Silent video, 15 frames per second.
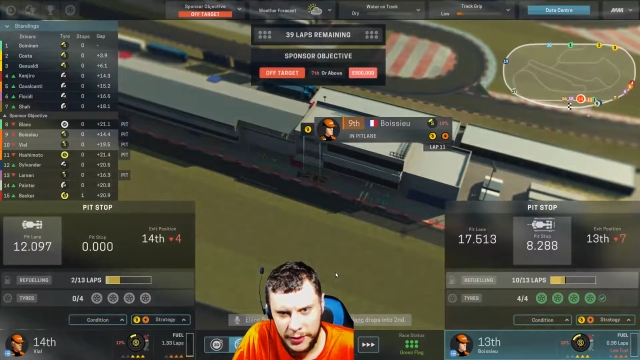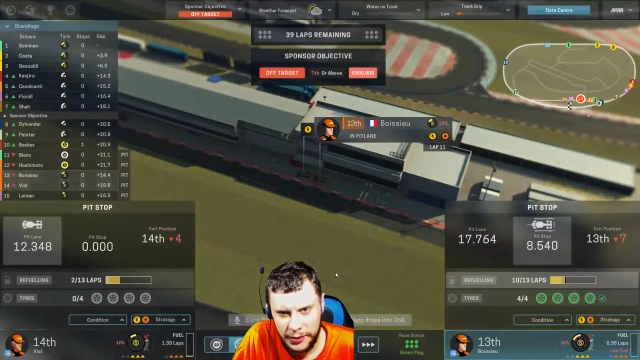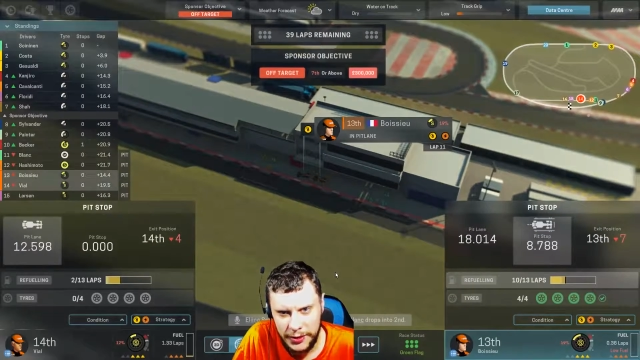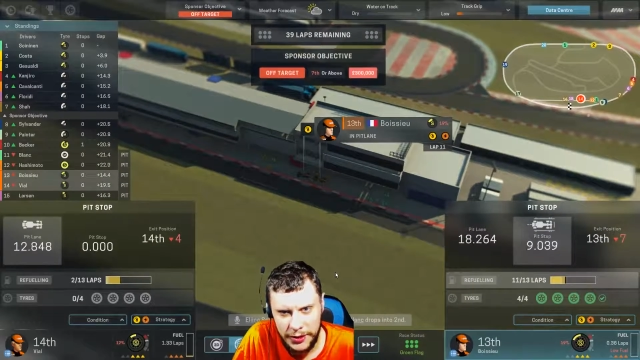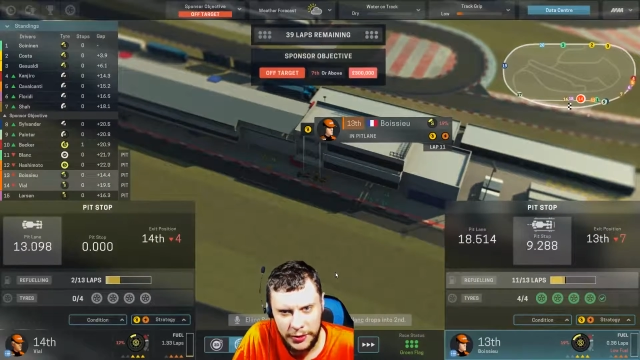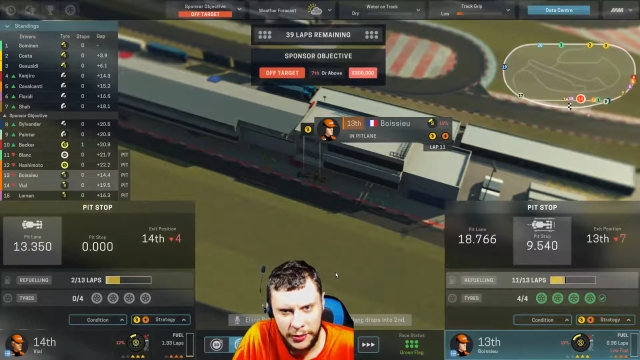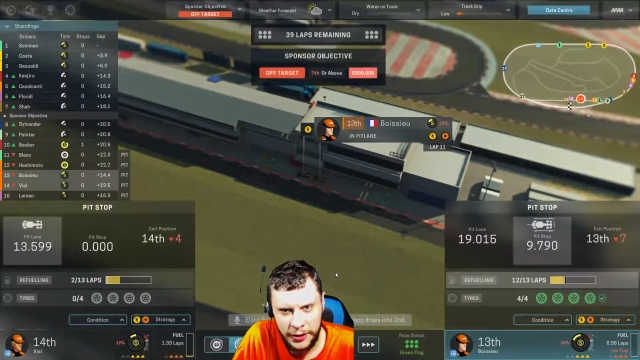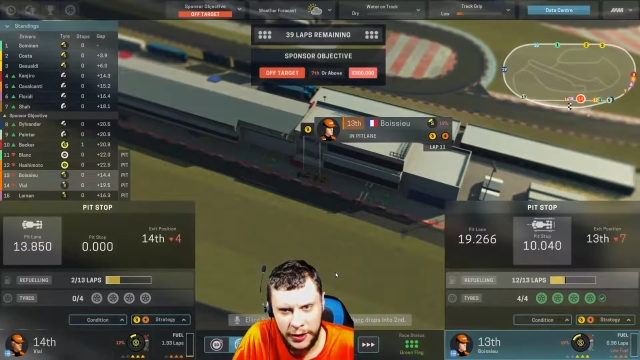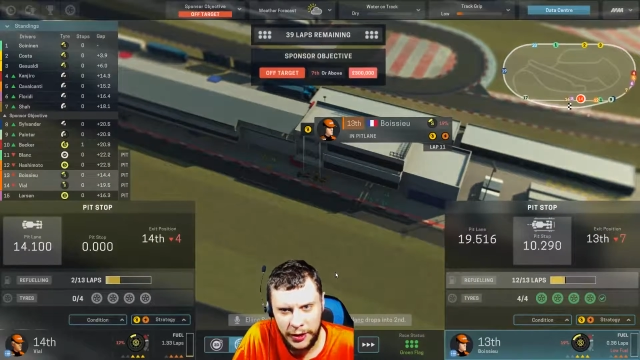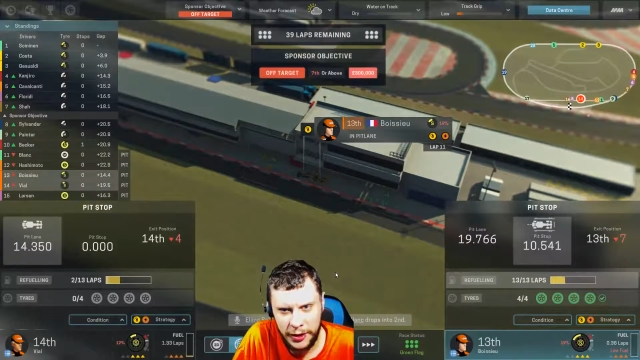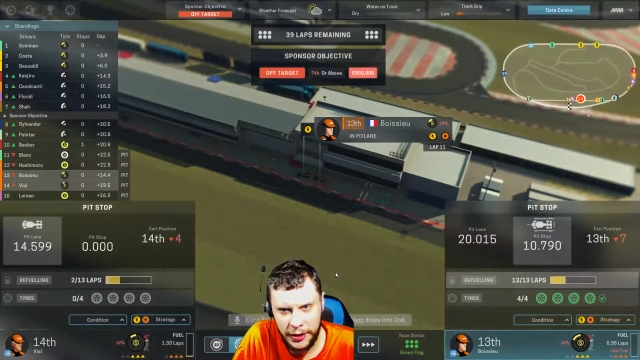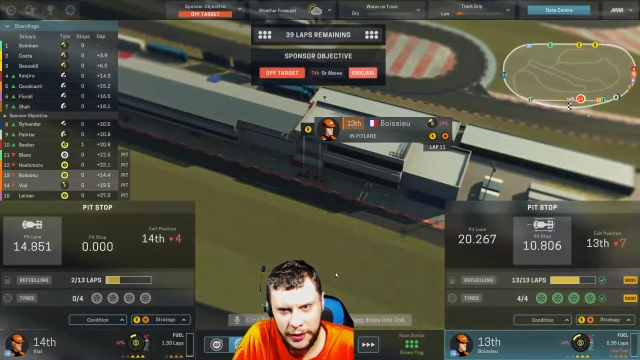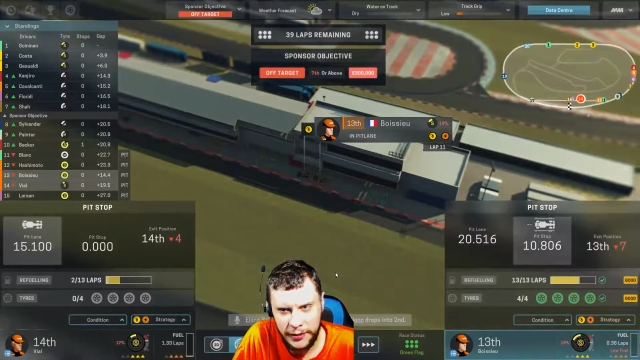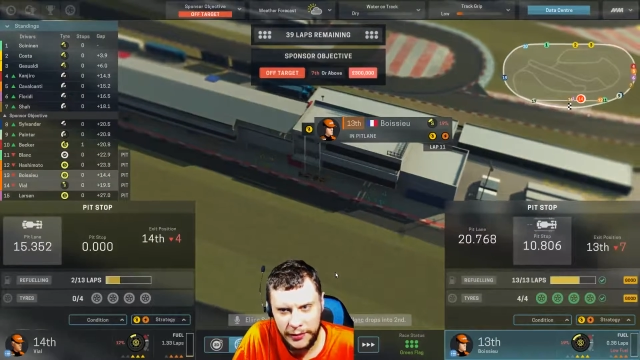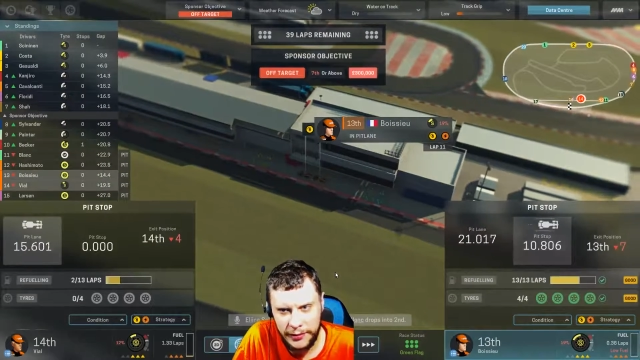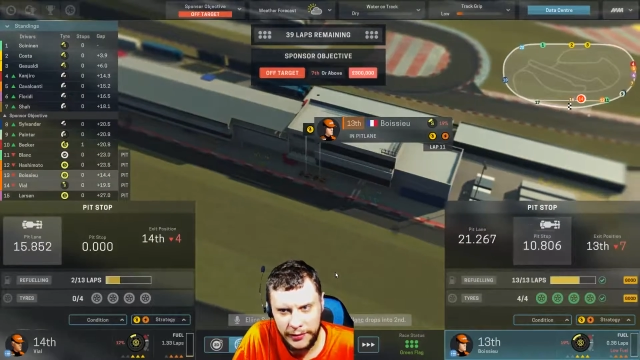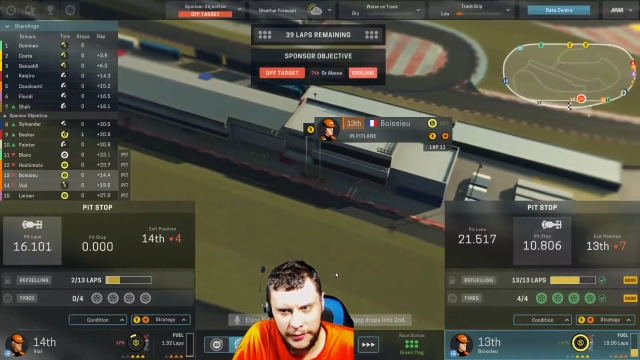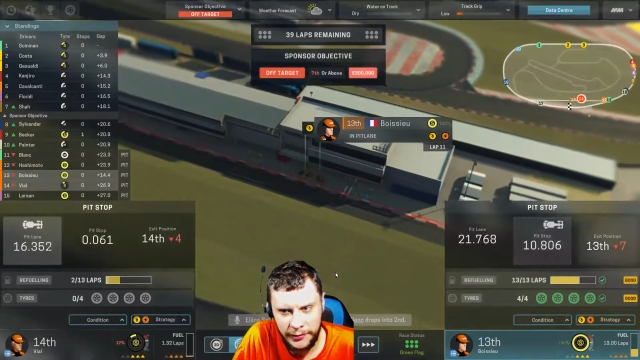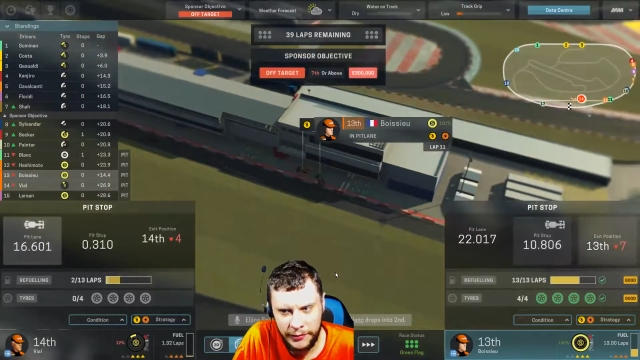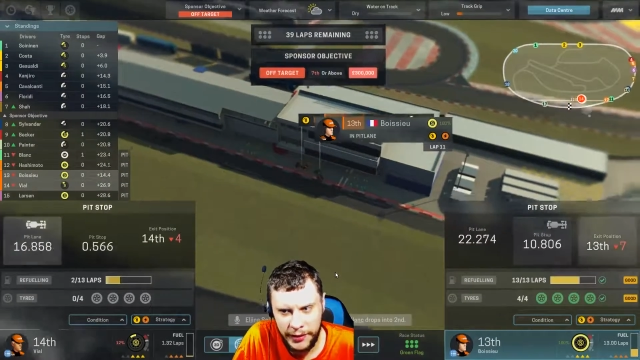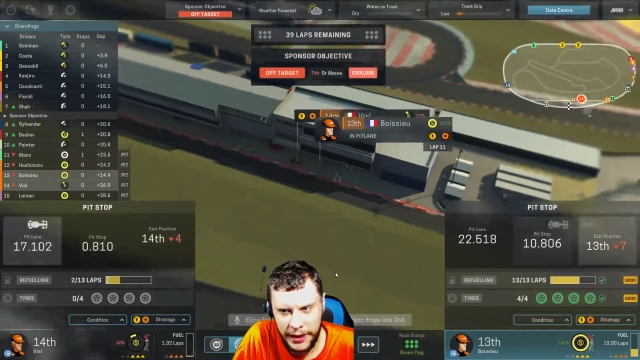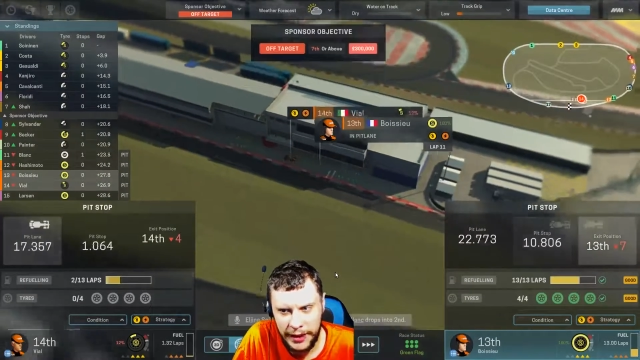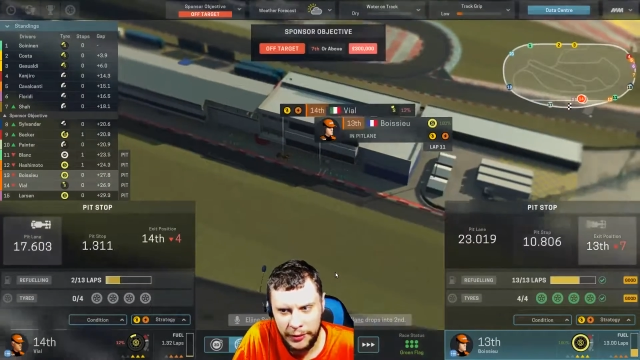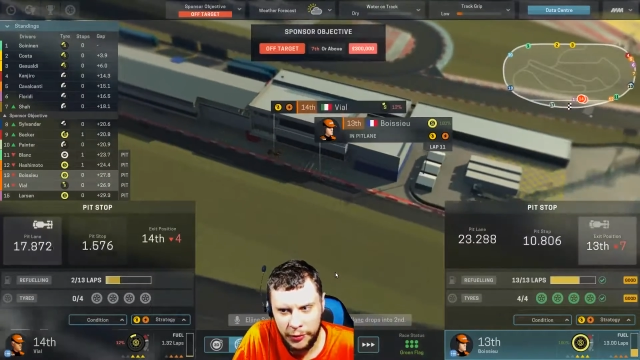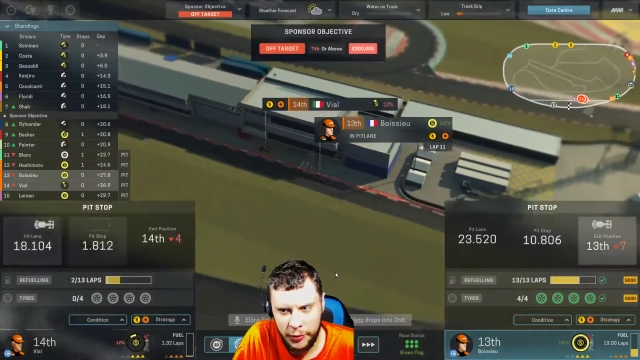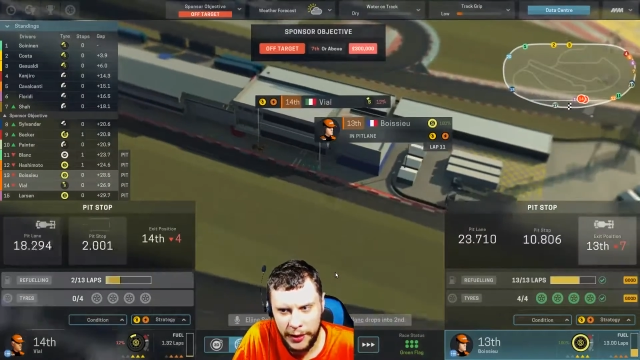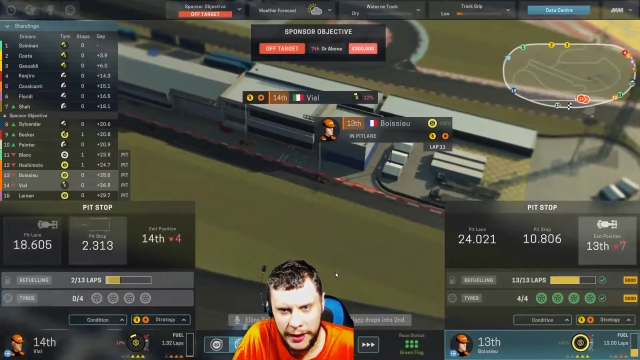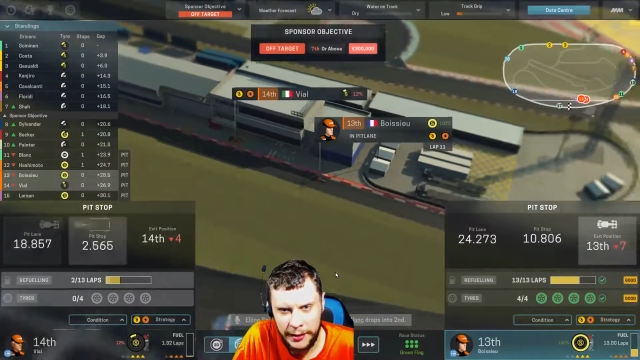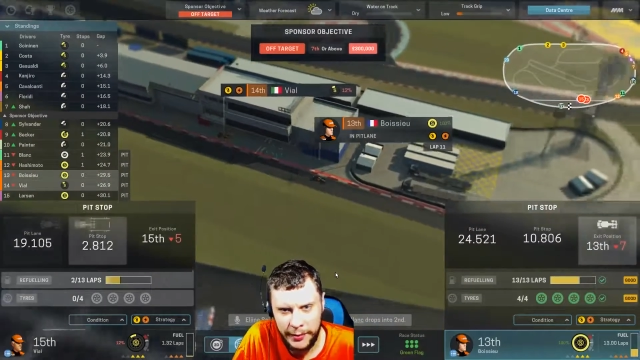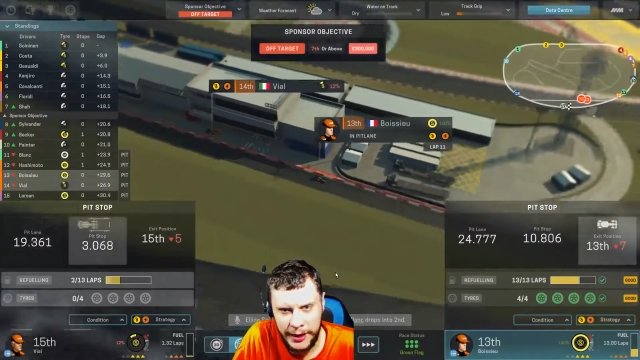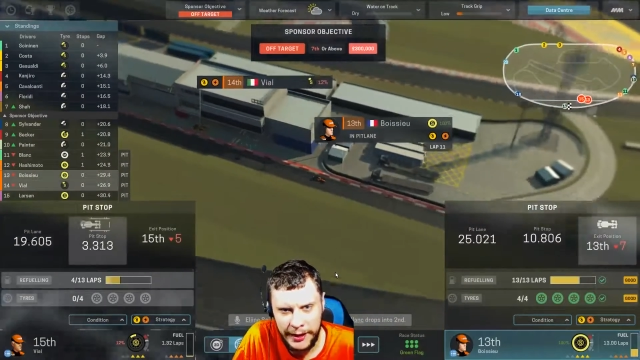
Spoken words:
So it's going to hurt Vial quite a